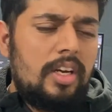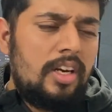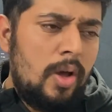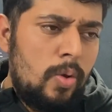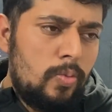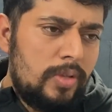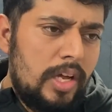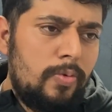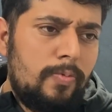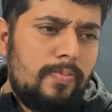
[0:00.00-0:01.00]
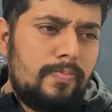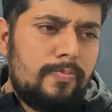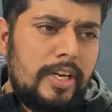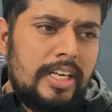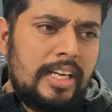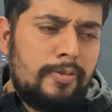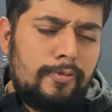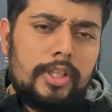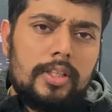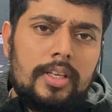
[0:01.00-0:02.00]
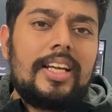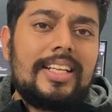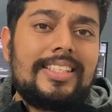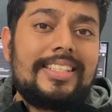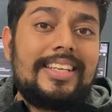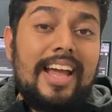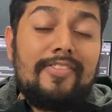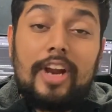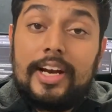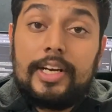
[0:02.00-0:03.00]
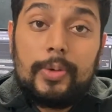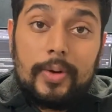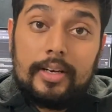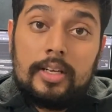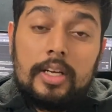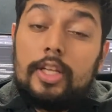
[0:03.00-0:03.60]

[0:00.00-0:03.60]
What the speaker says: Now without waiting any further, let's dive right into it.